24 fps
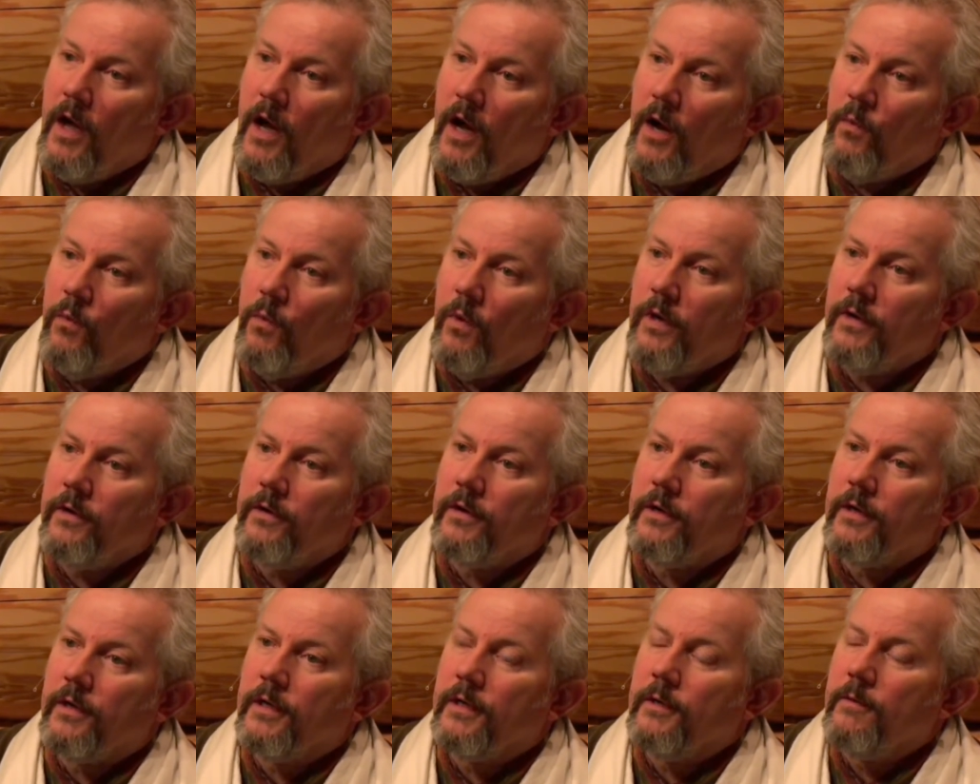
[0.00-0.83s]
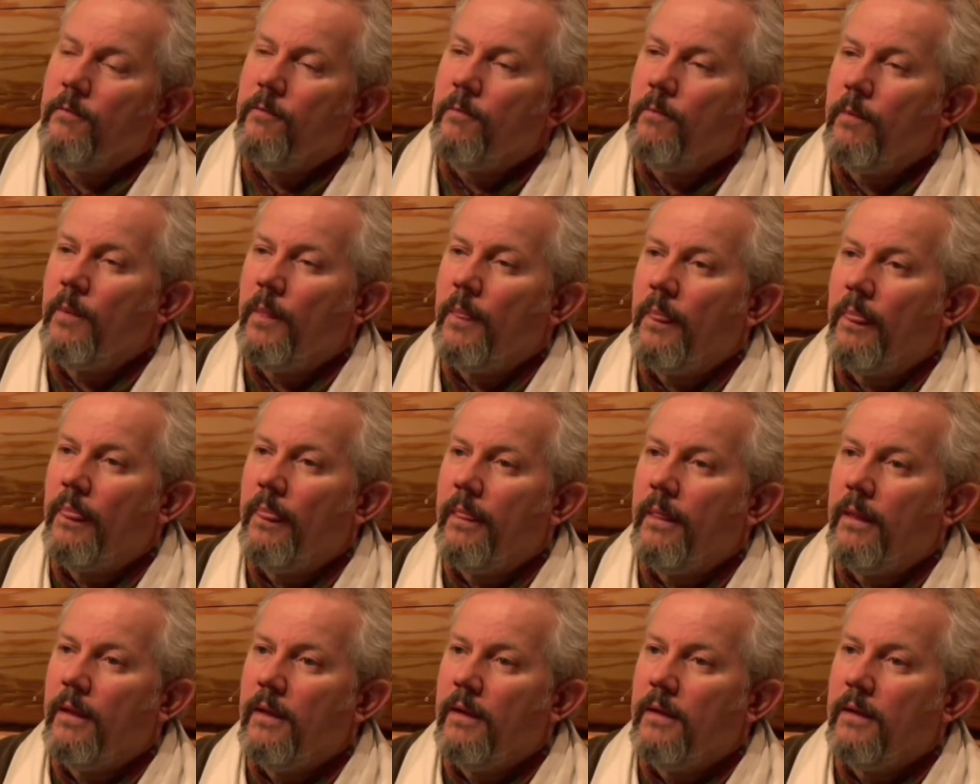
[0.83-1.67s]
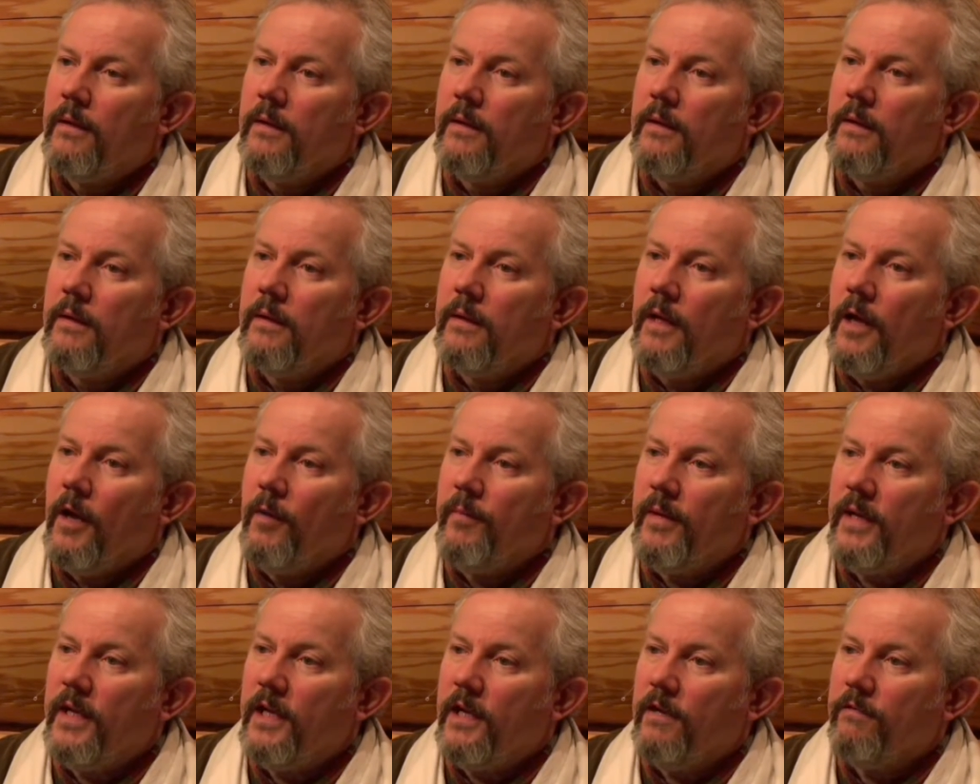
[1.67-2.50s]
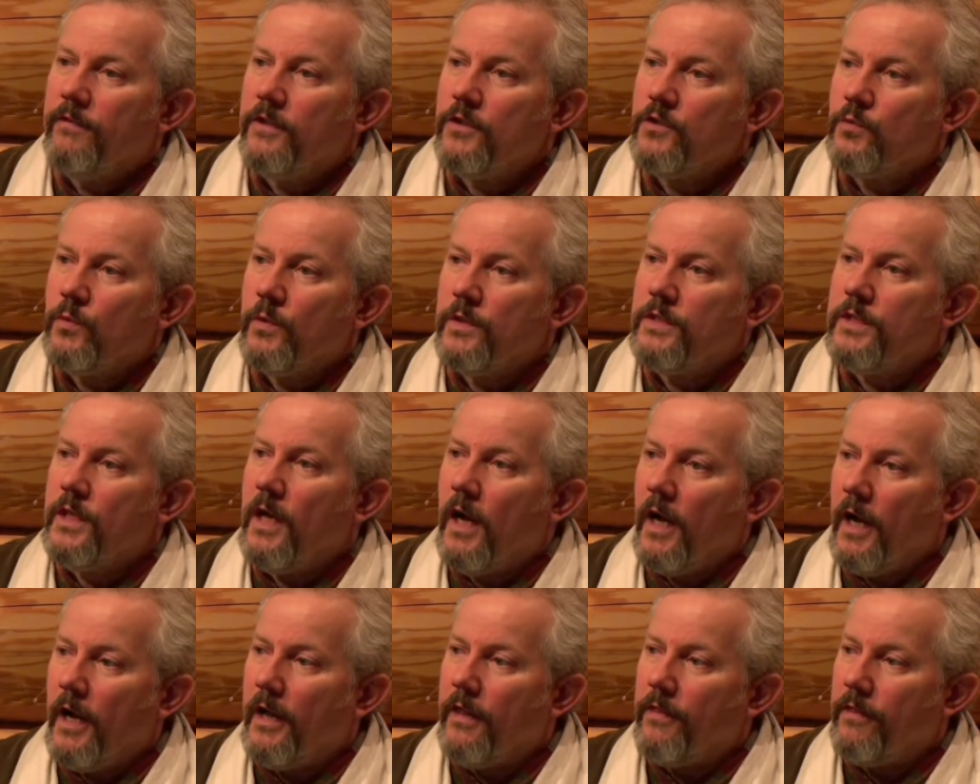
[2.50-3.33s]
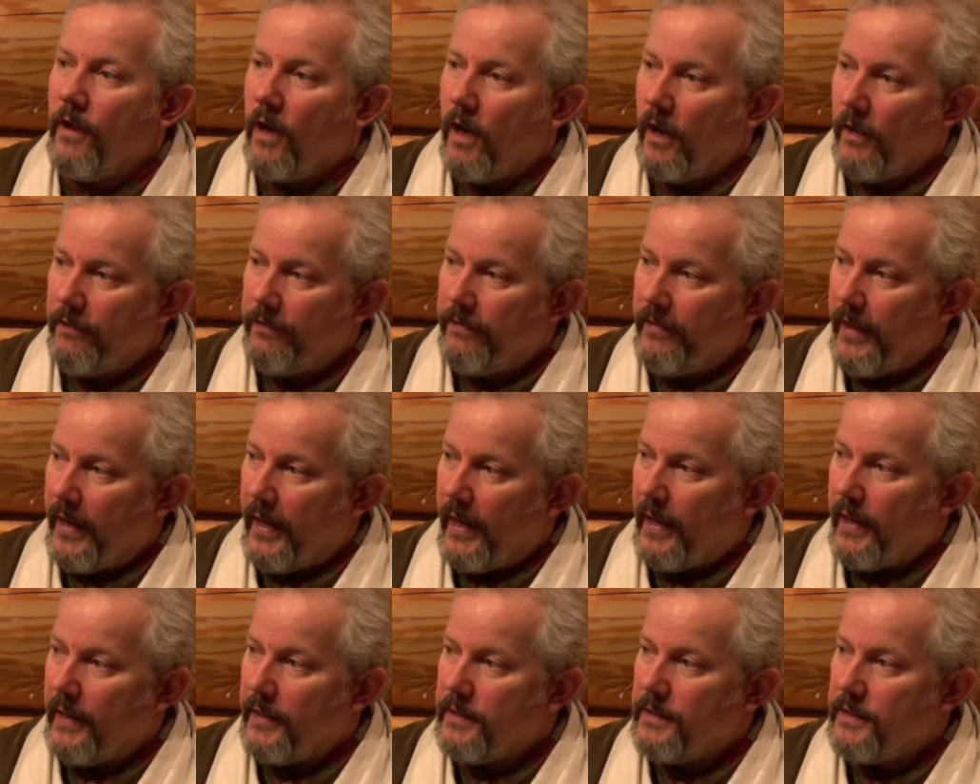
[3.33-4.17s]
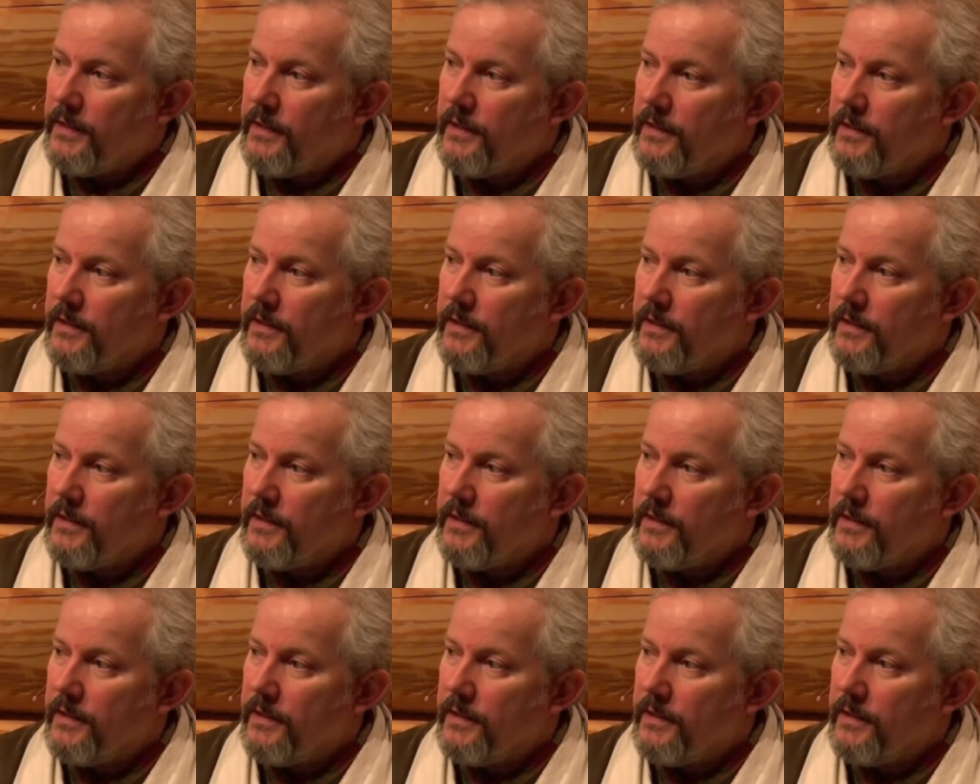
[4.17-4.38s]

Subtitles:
I wonder How many of us would tithe on that?